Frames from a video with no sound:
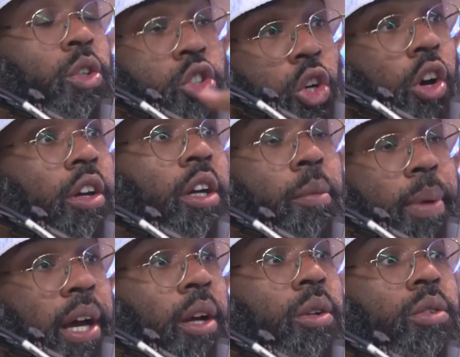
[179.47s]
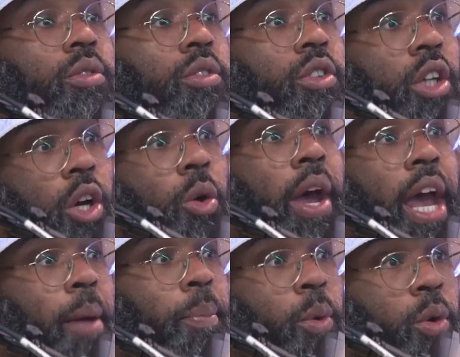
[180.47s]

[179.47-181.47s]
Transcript: He was talking about, yo, Apple, I